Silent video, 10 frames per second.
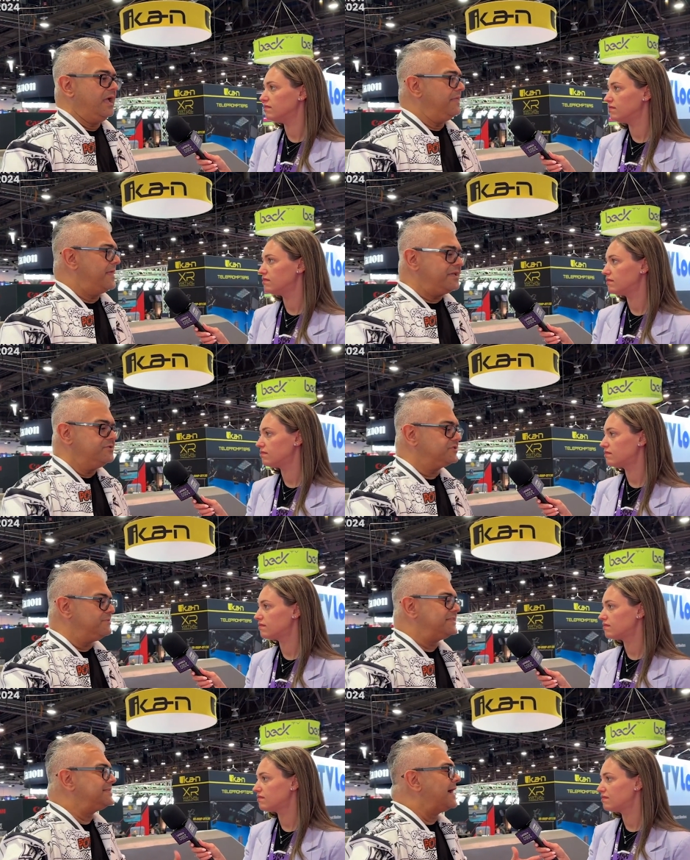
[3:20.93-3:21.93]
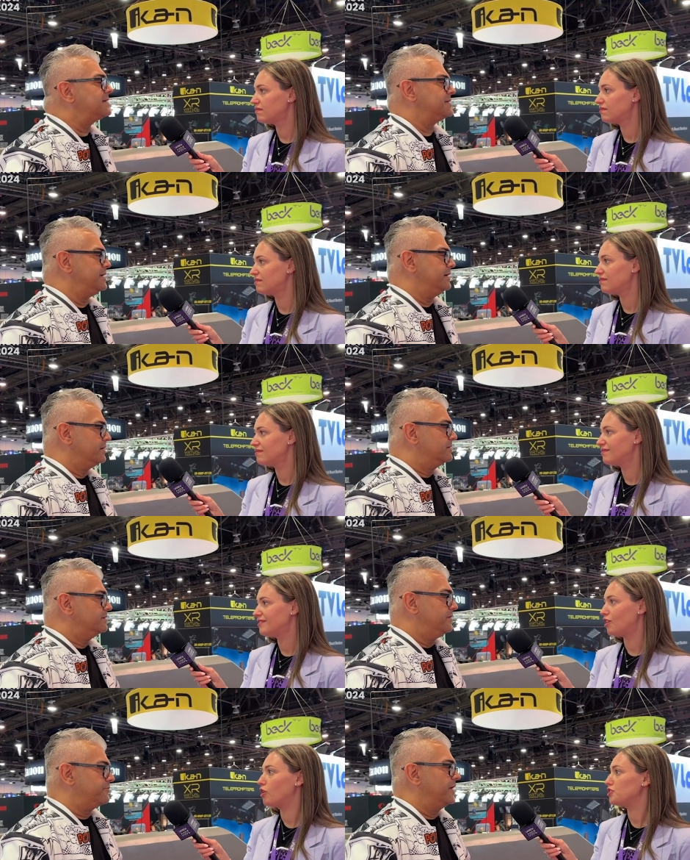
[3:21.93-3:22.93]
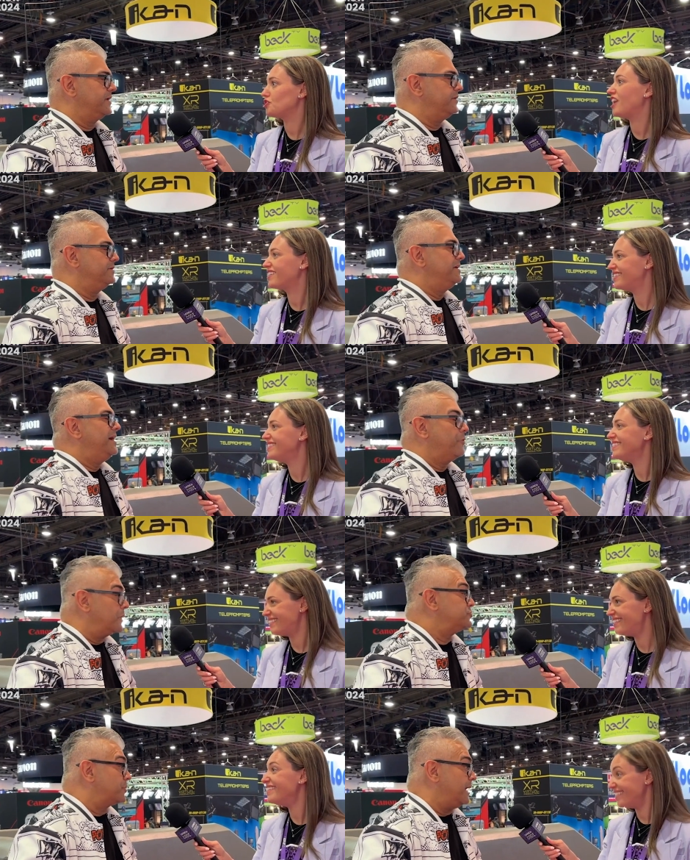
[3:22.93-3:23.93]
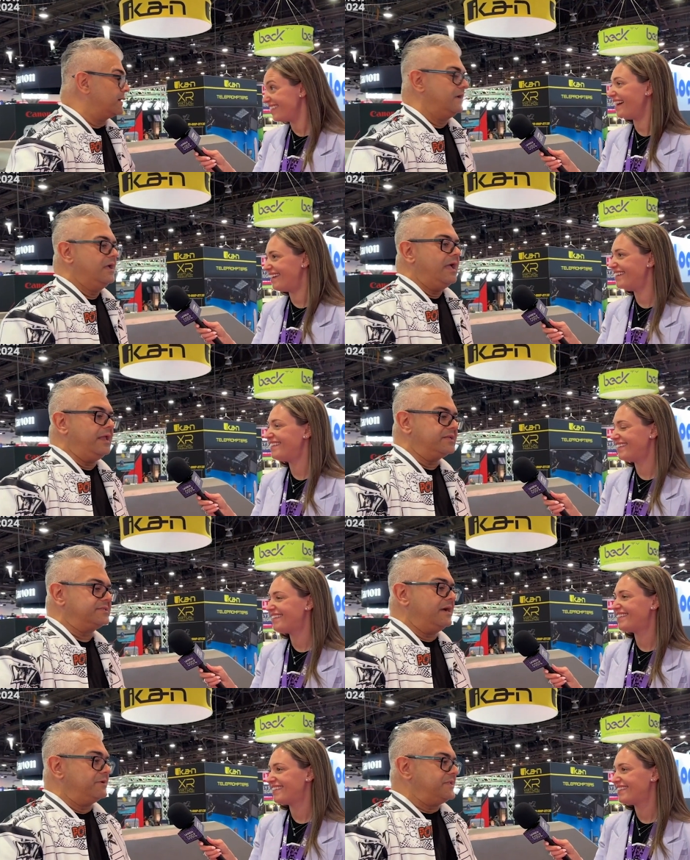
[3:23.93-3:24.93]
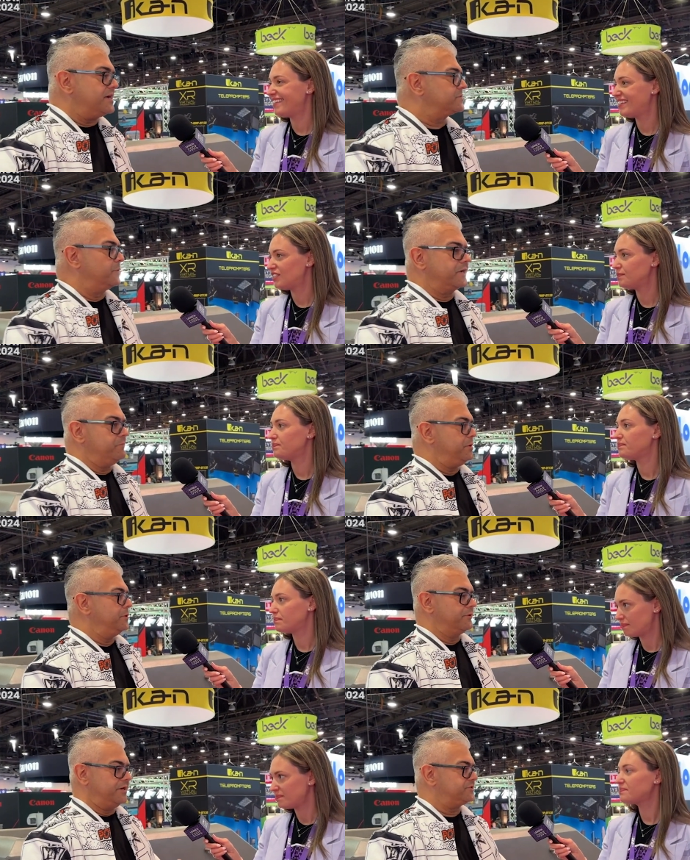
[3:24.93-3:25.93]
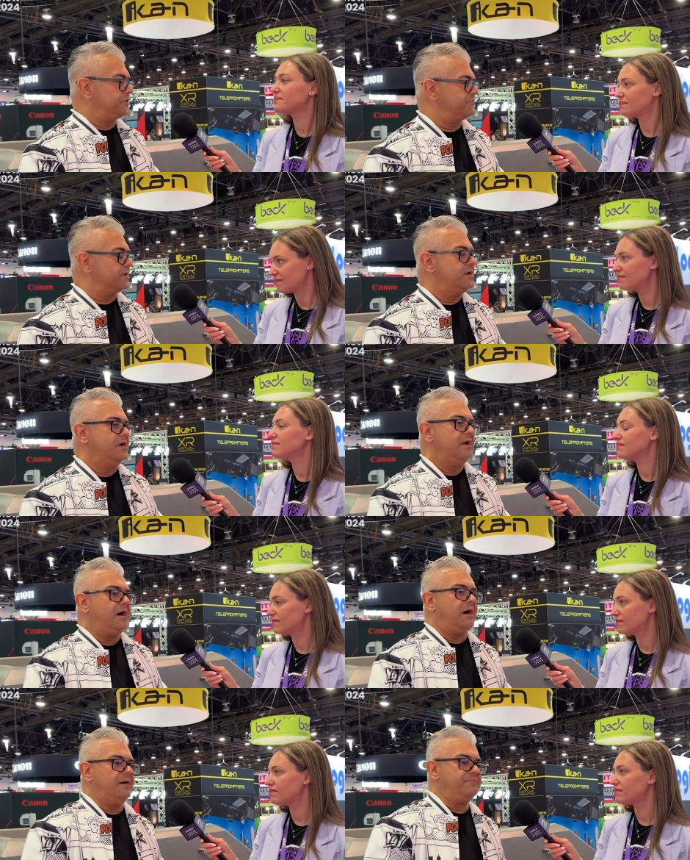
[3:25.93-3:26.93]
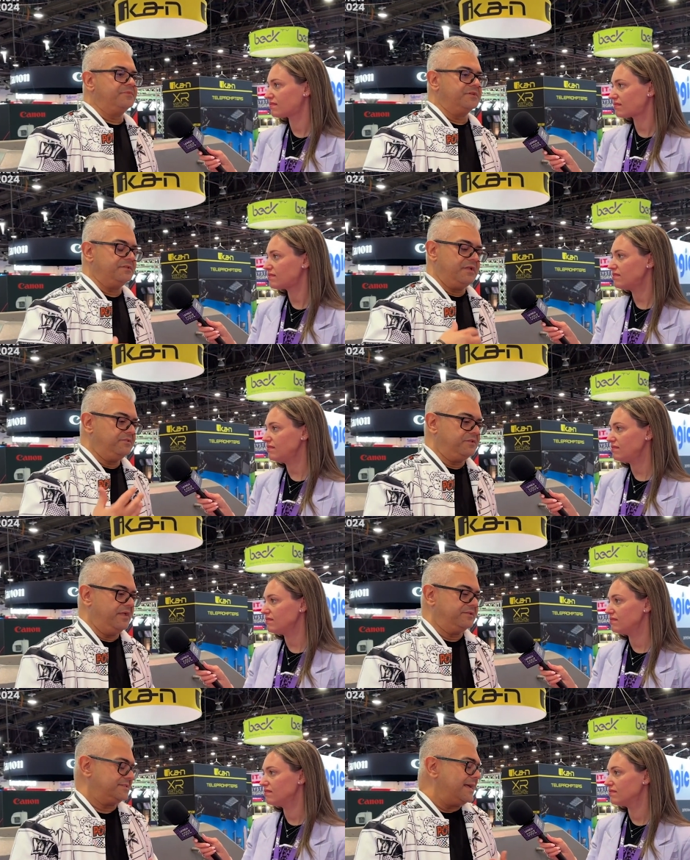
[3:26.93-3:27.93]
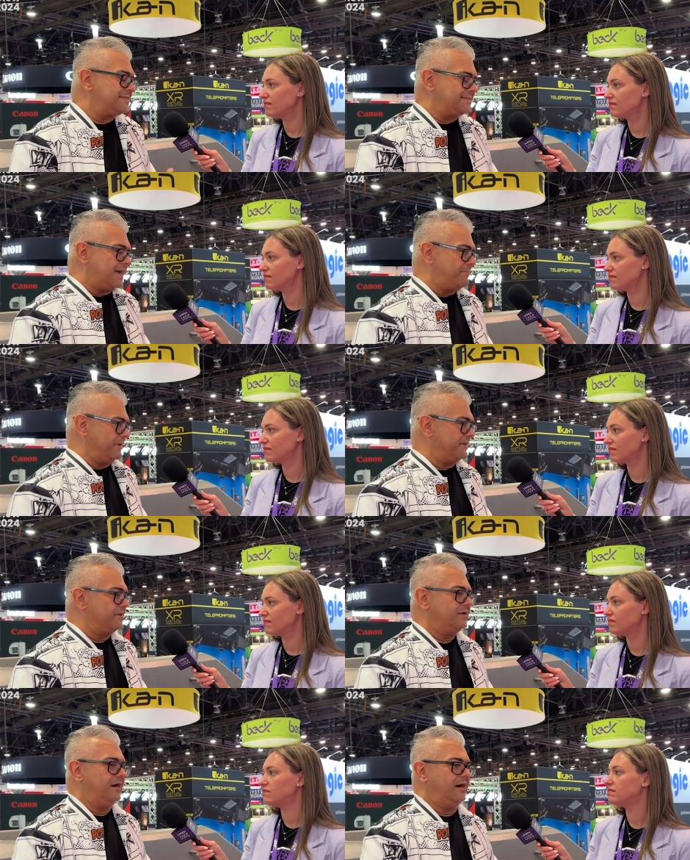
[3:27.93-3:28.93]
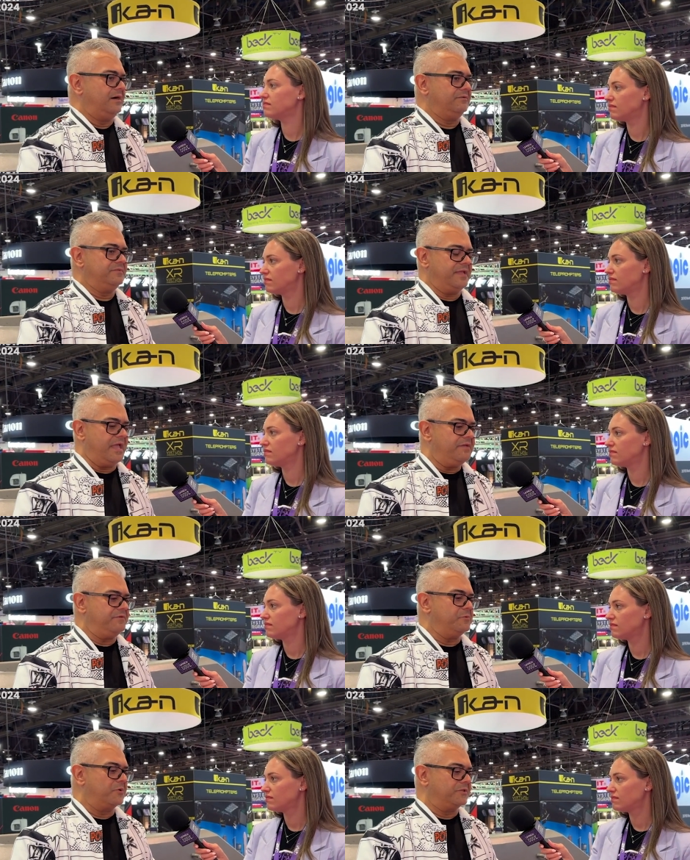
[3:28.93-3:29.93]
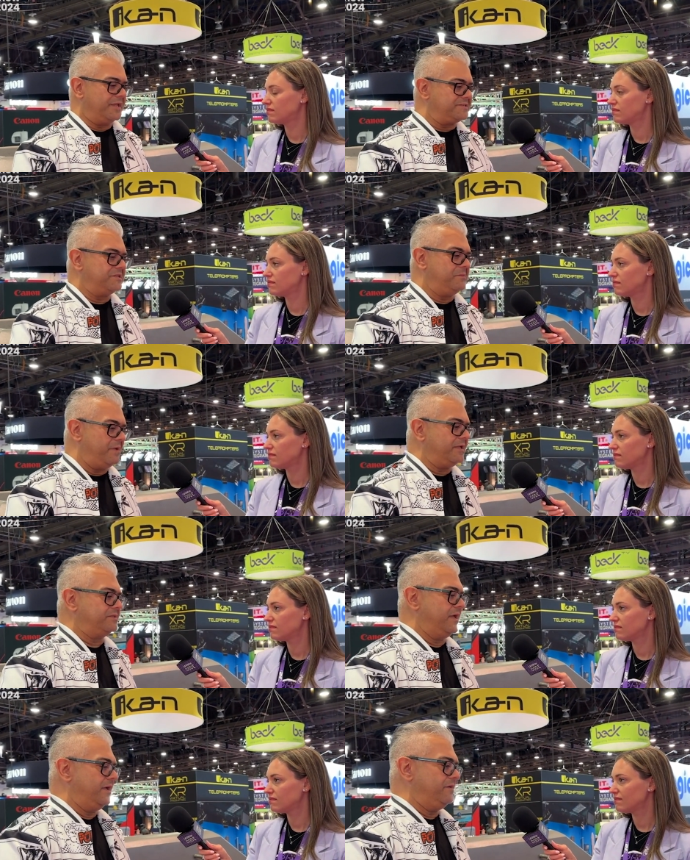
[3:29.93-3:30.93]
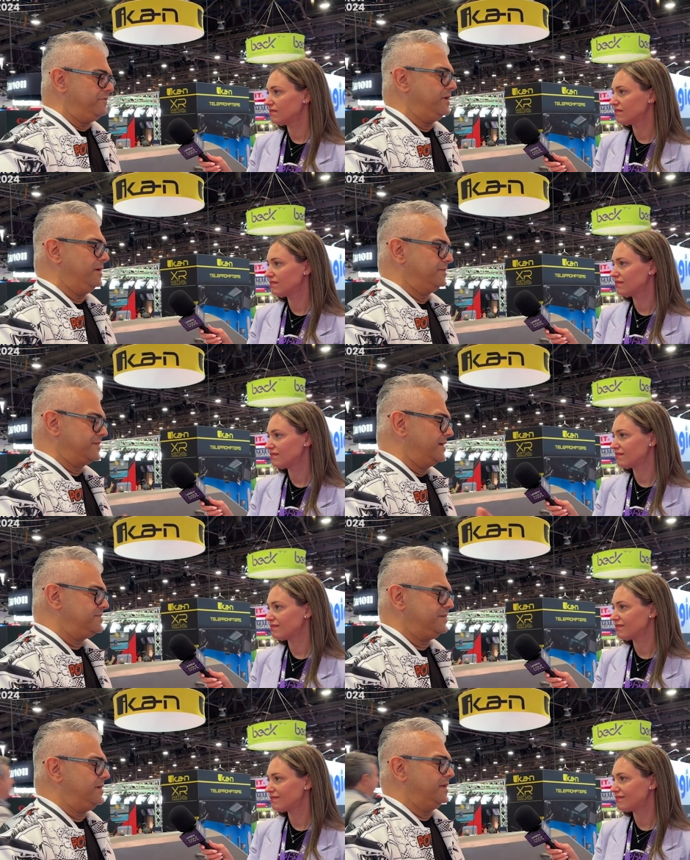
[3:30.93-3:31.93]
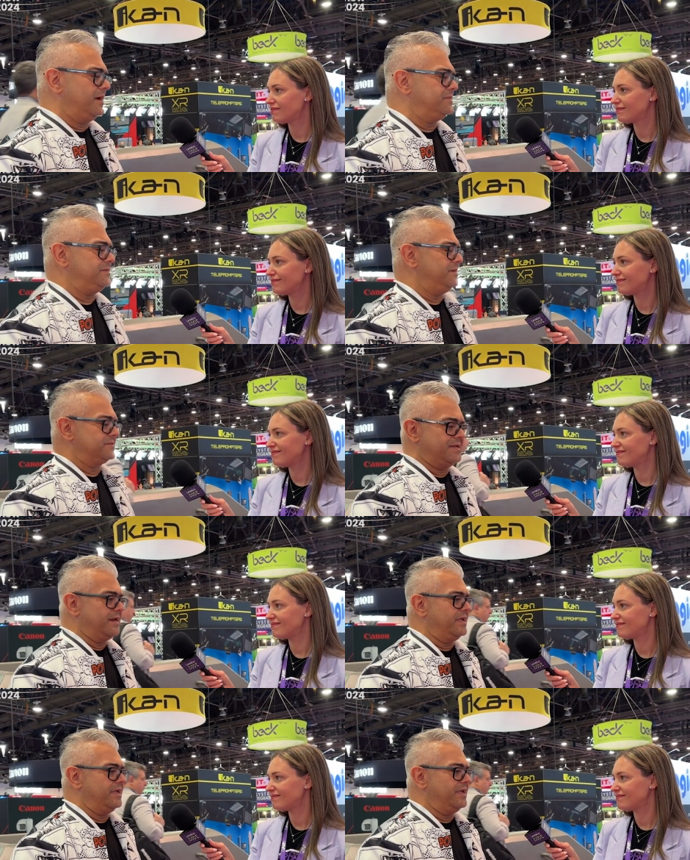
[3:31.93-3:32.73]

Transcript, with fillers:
Speaker 1: And that used to be stacks of gear in or front of you, or a truck. Yeah. And it's now a desk with a computer and a server. Um, the, it, it's not stopping. Uh, the AV world likes to debate the AV is IT and IT is not